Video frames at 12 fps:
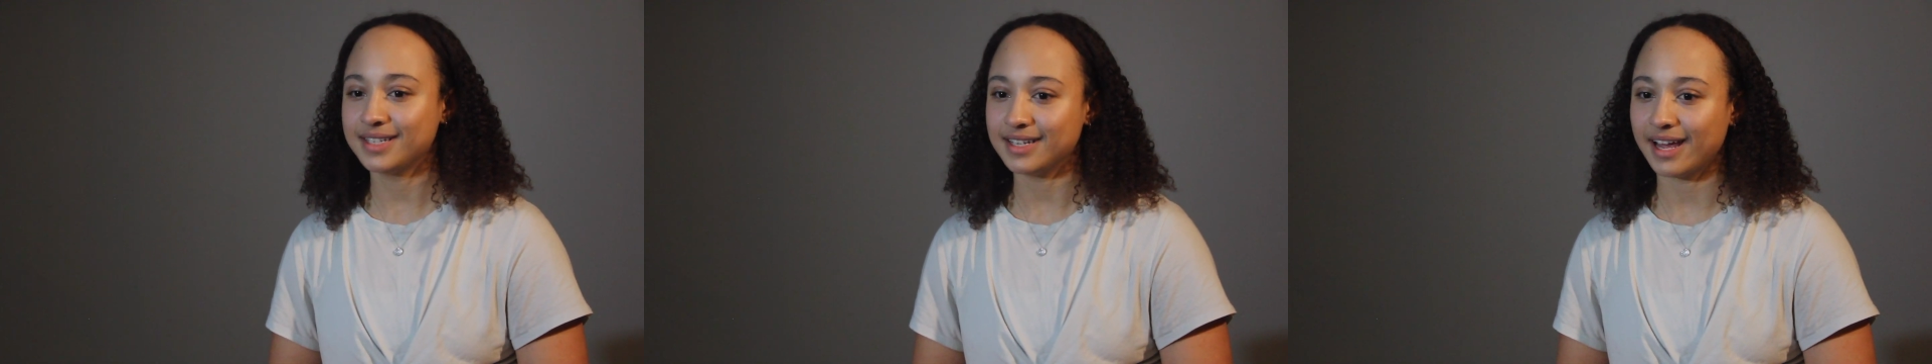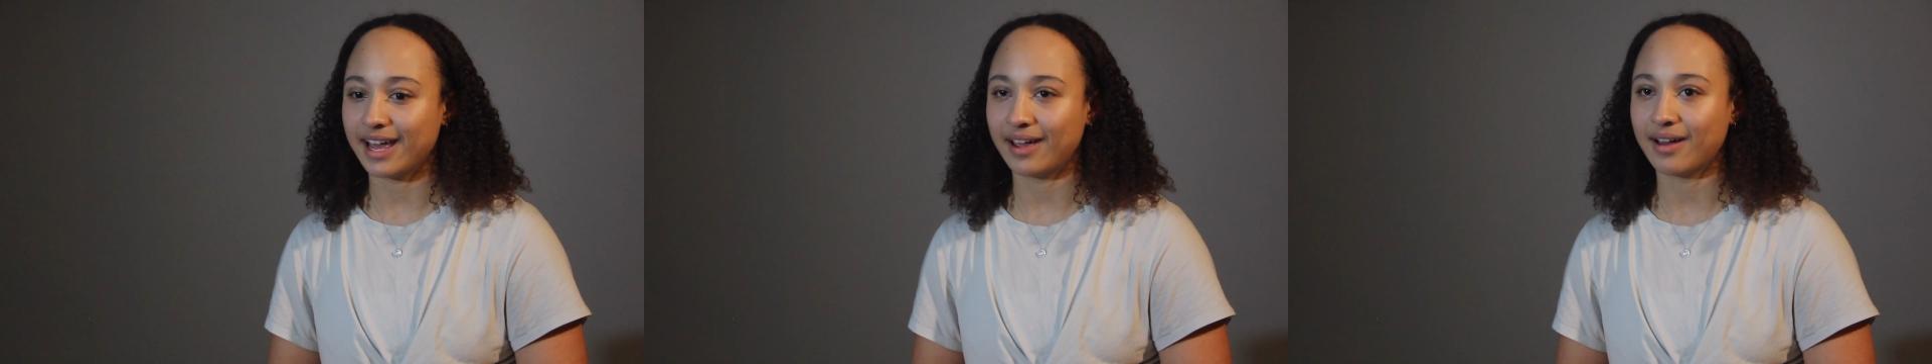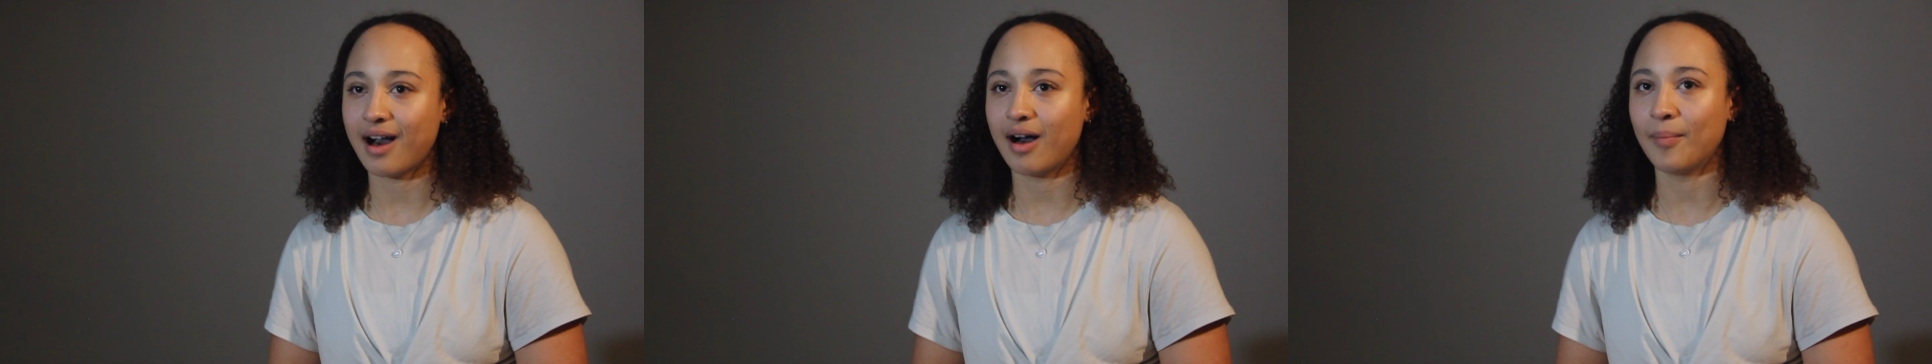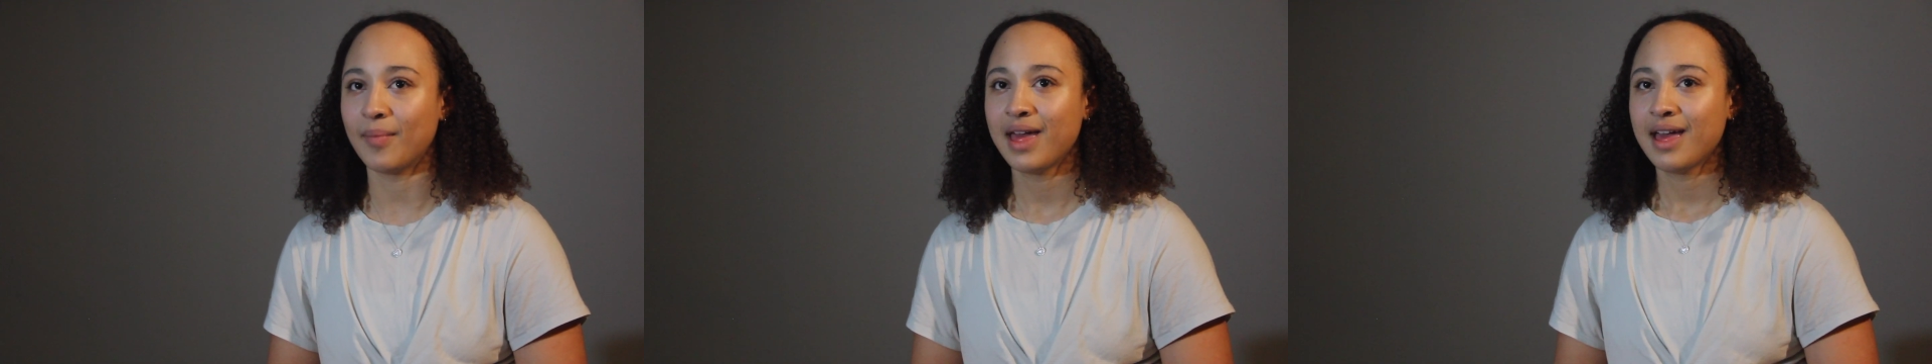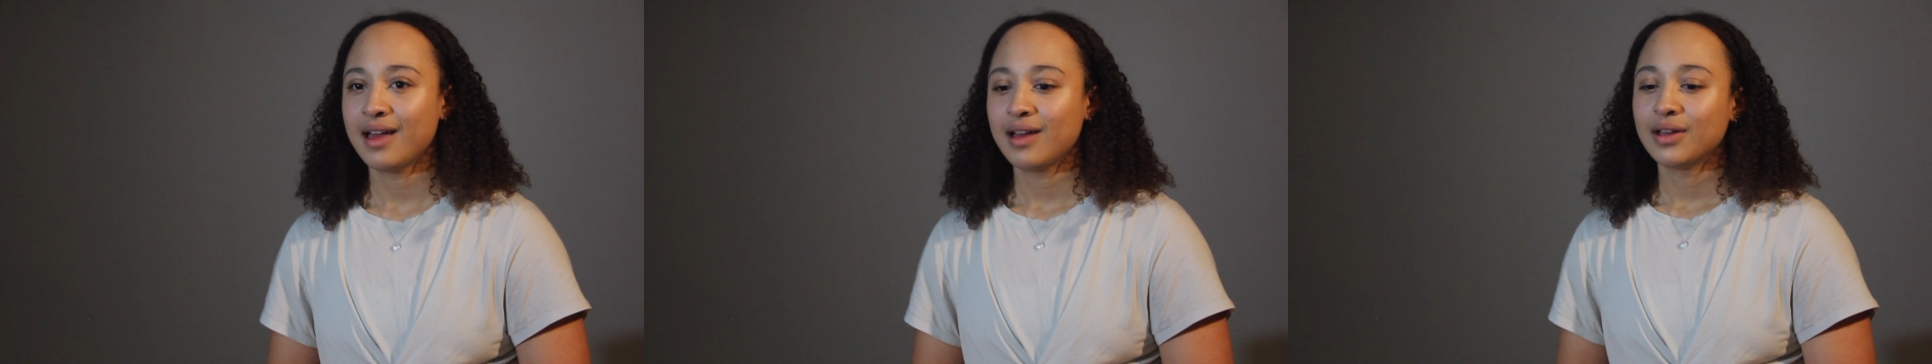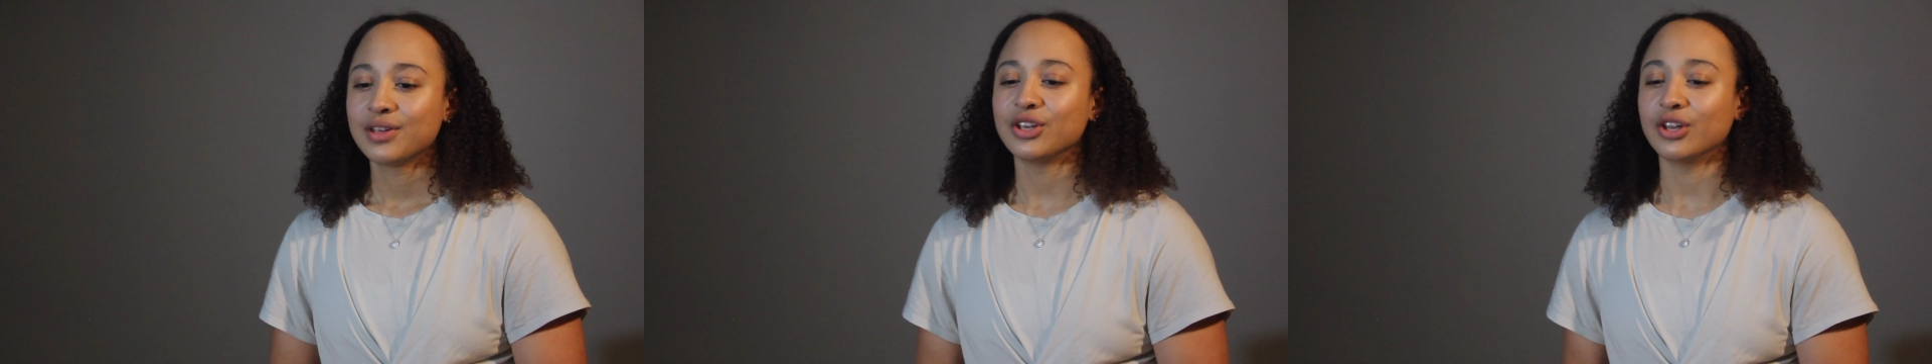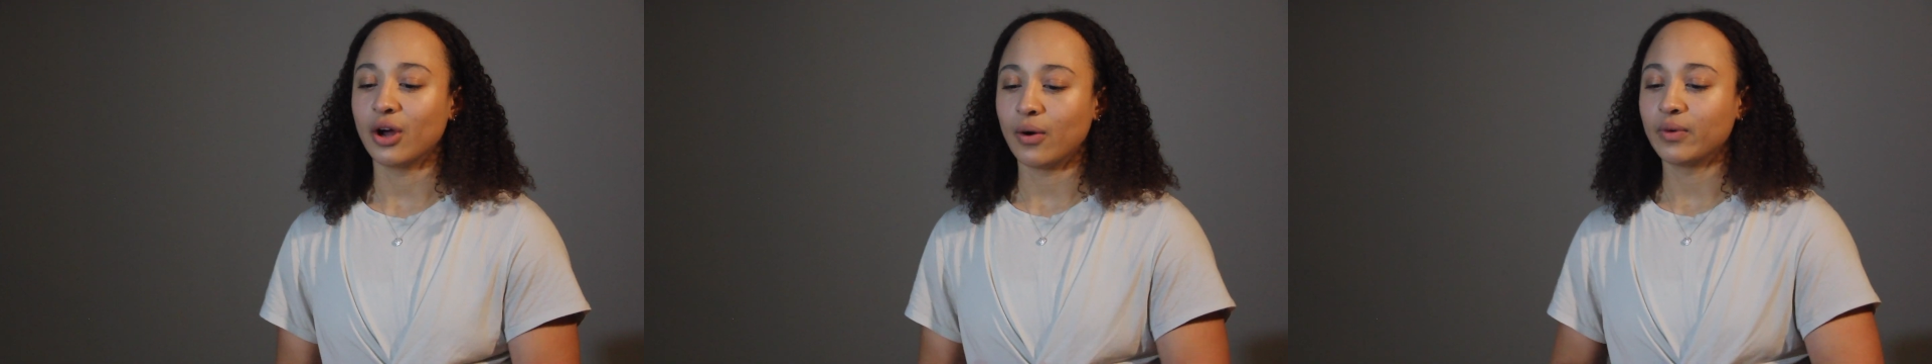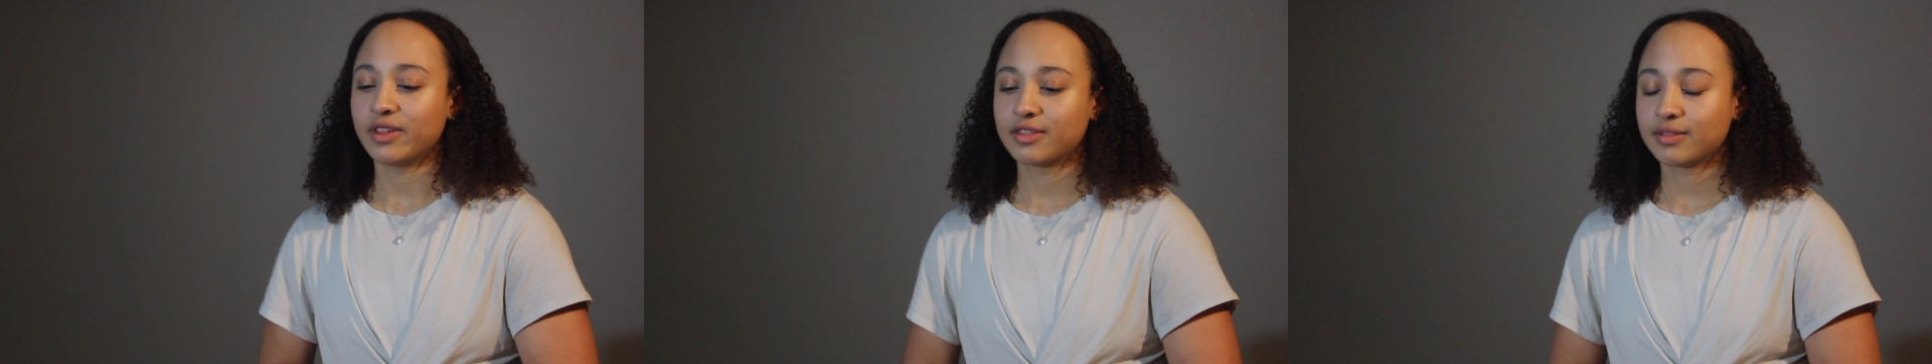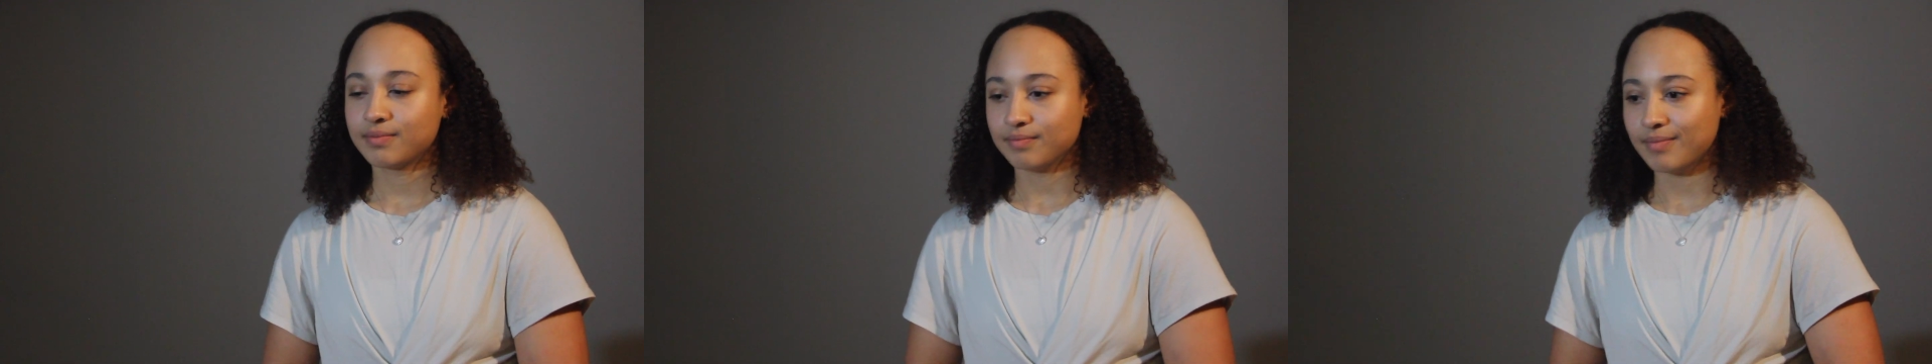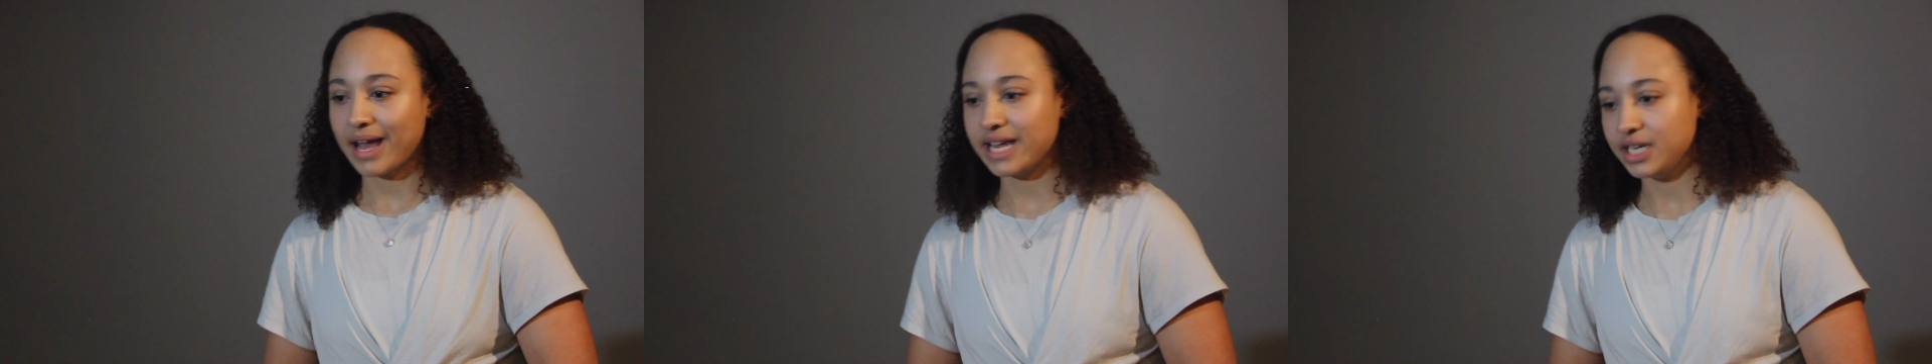today. You know, with my